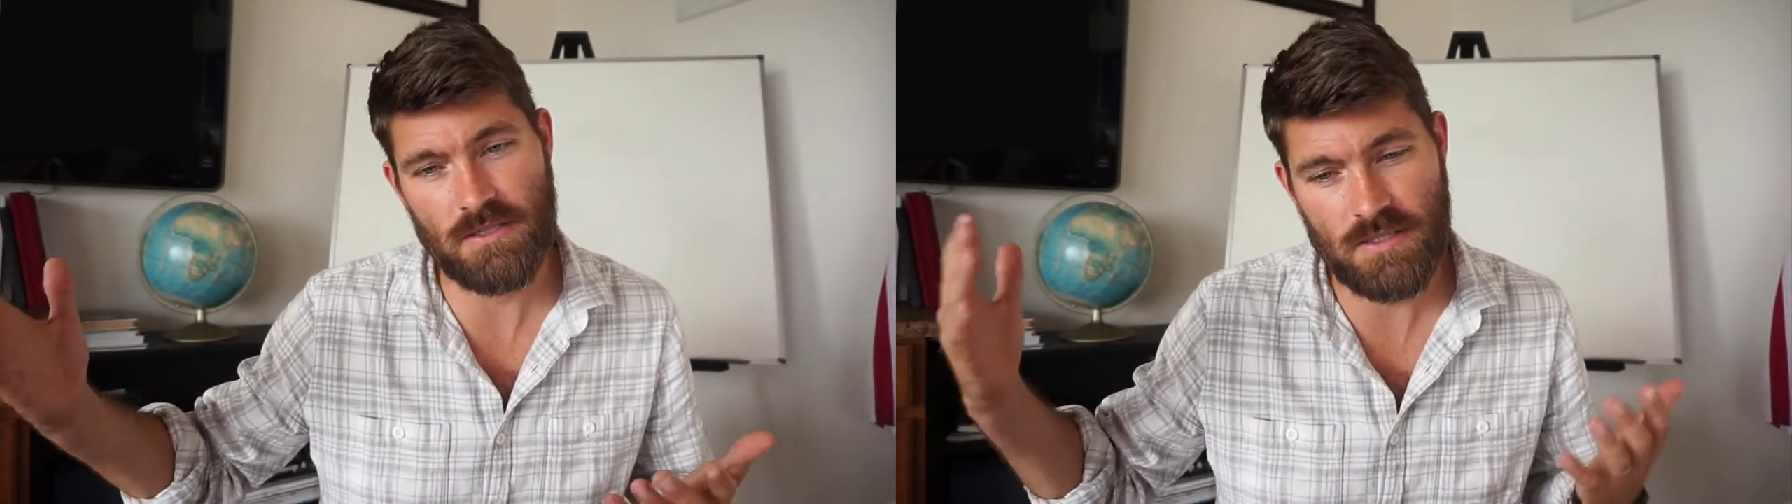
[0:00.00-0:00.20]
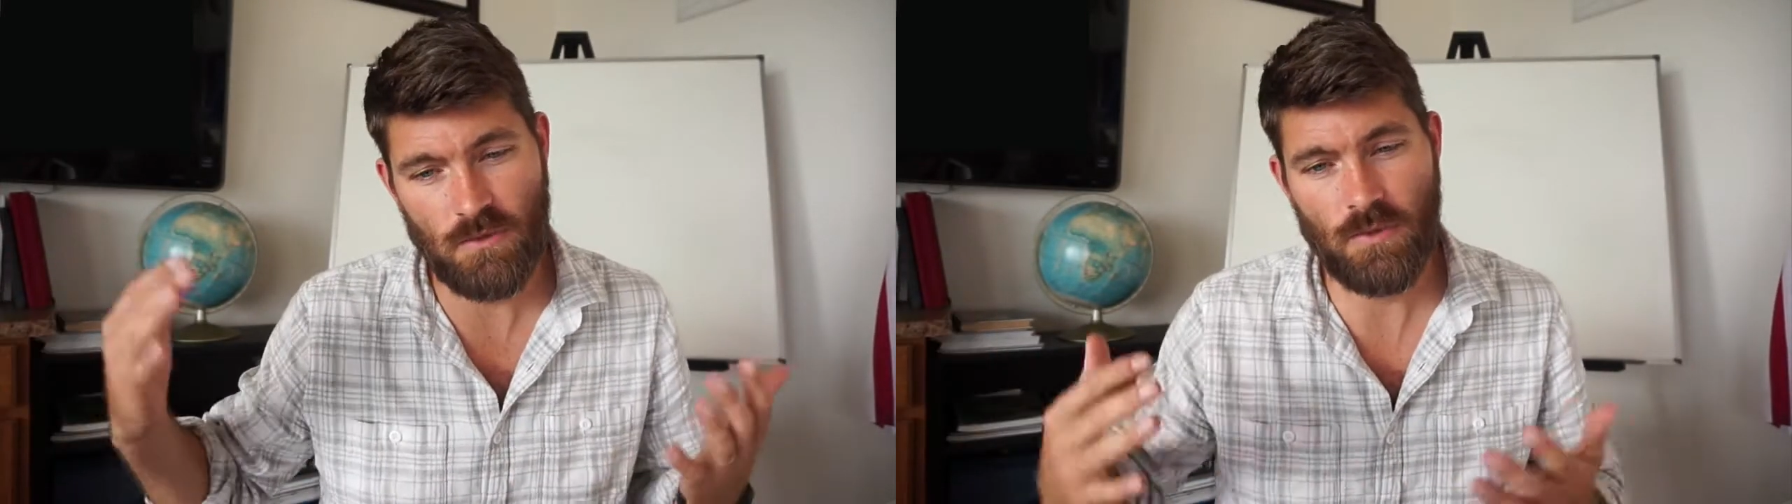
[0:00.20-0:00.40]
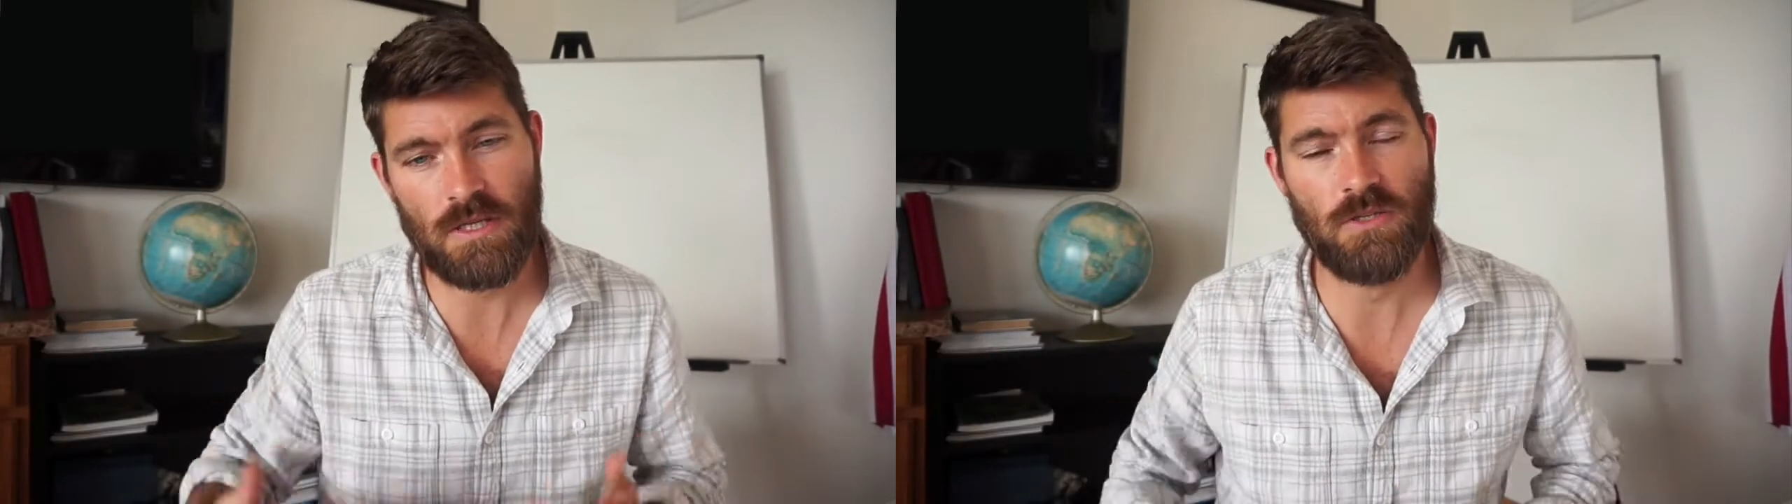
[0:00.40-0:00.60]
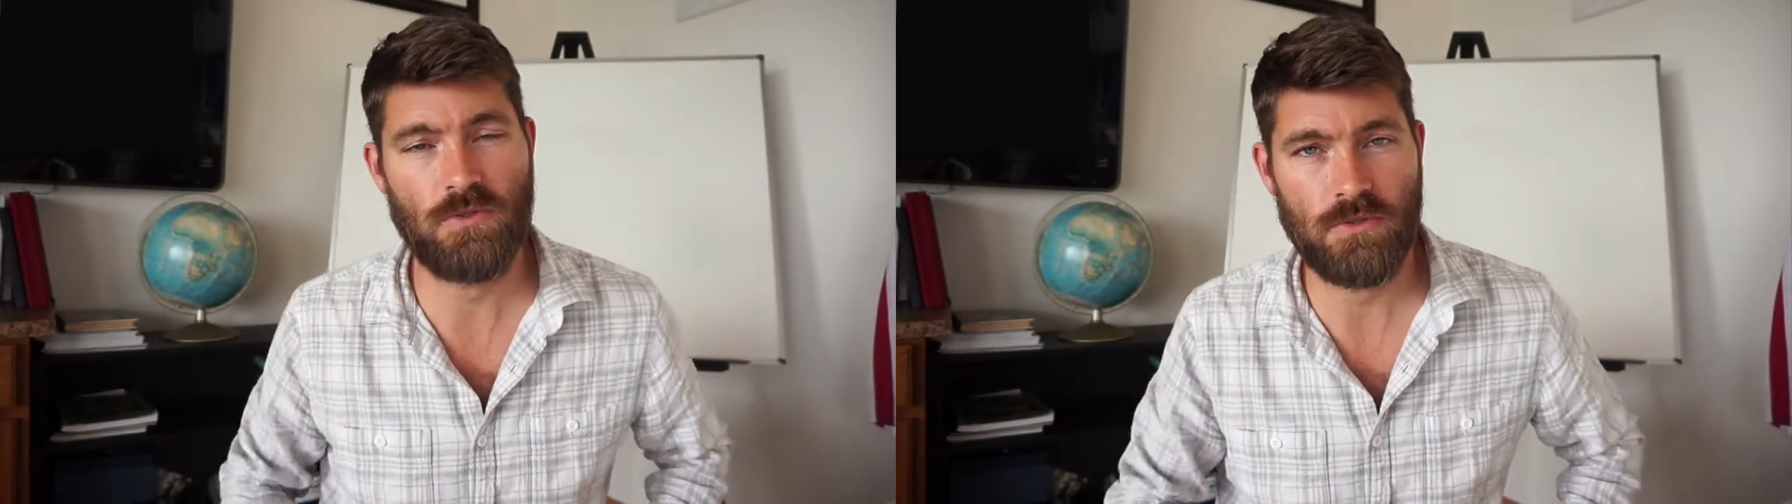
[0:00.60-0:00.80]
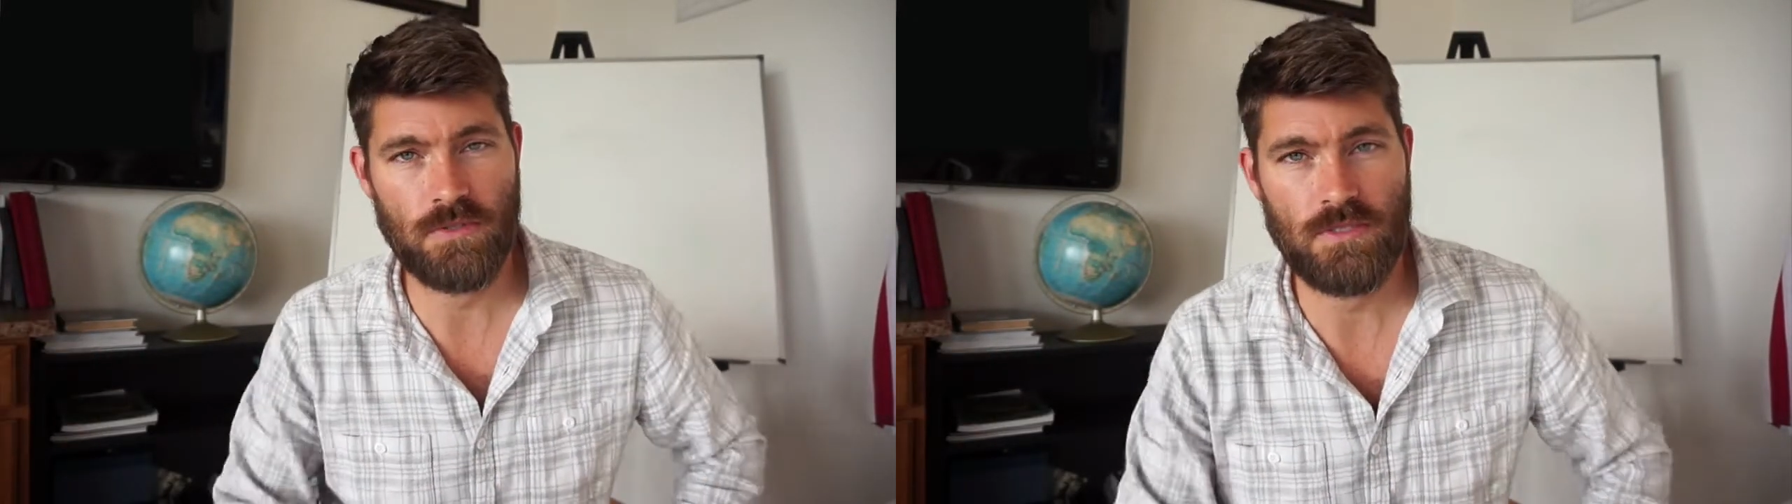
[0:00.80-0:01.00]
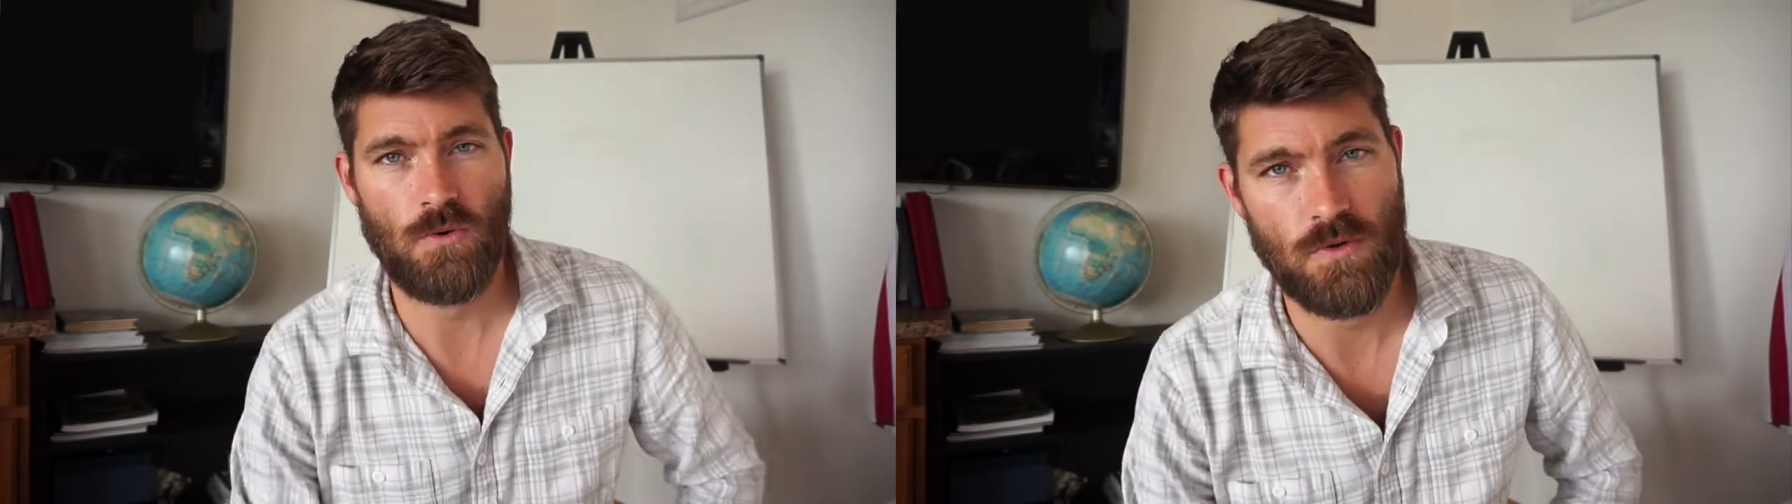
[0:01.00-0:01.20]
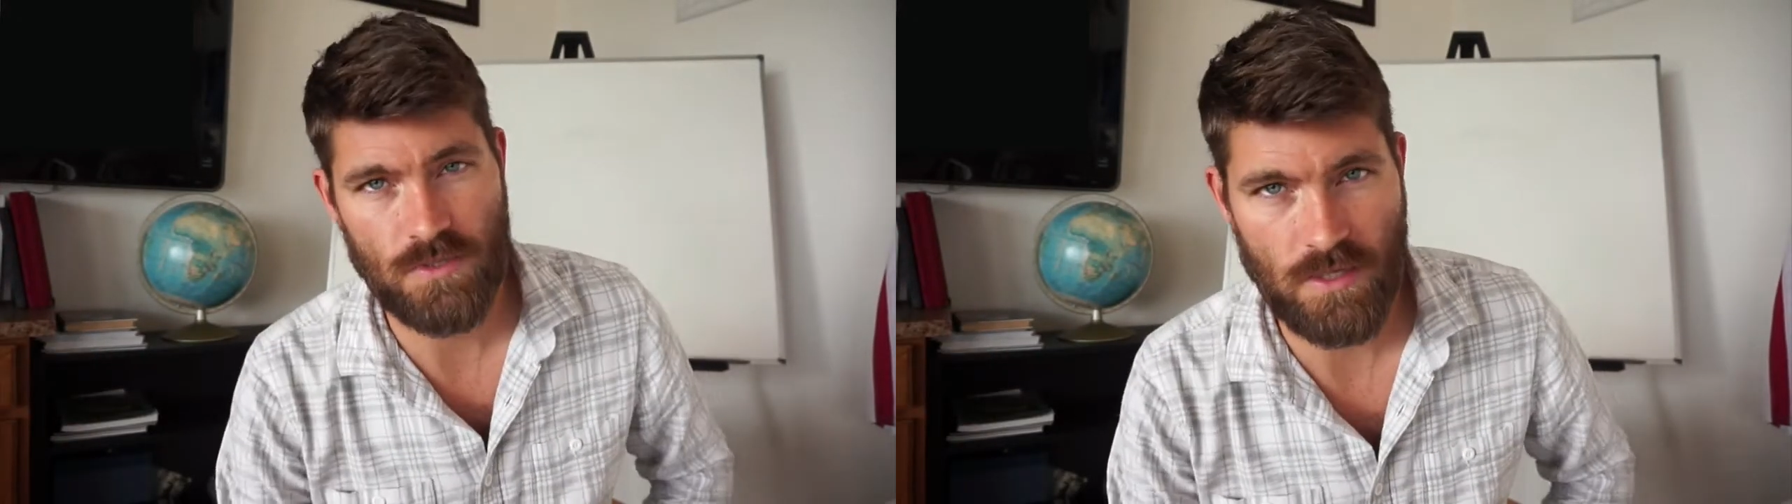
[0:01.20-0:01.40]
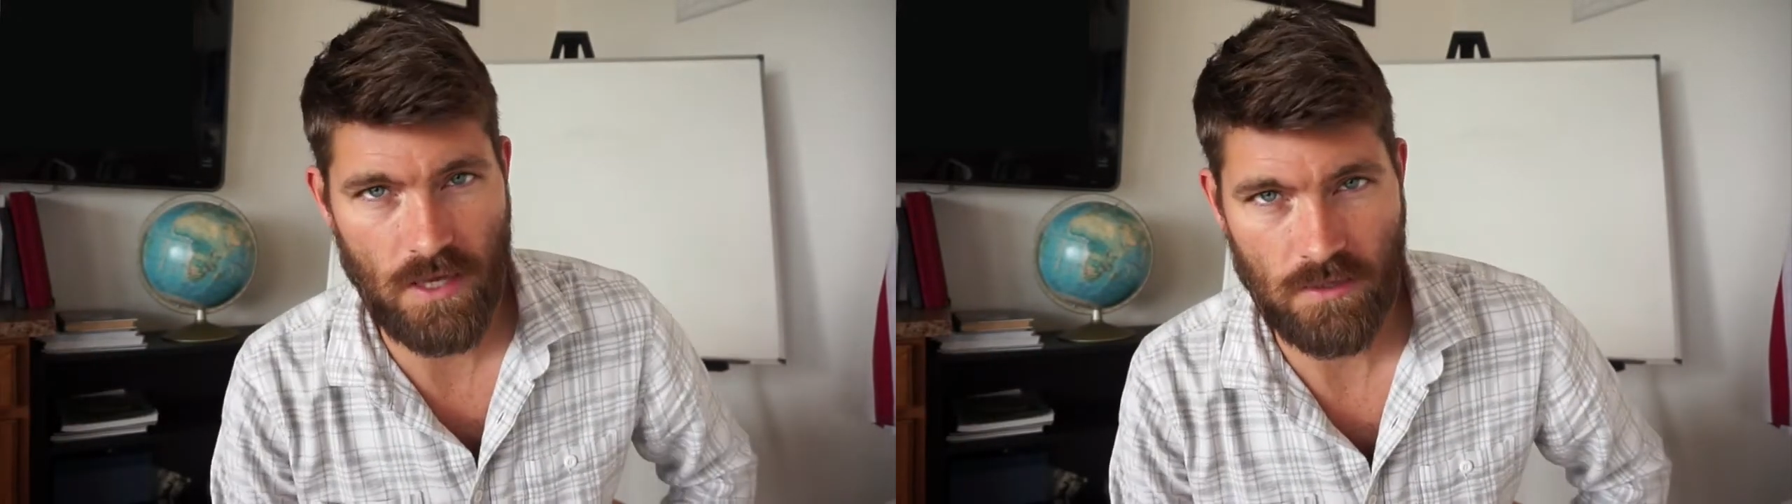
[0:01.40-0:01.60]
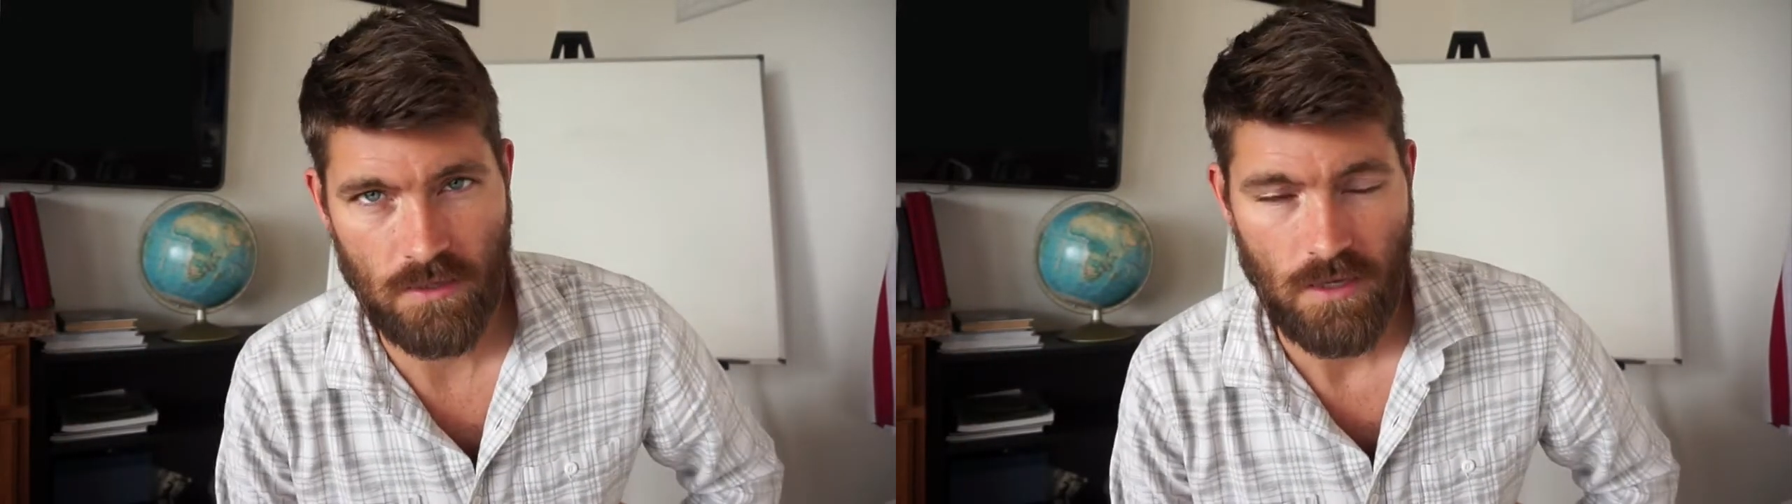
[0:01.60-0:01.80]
Let's see what we can do during this course together.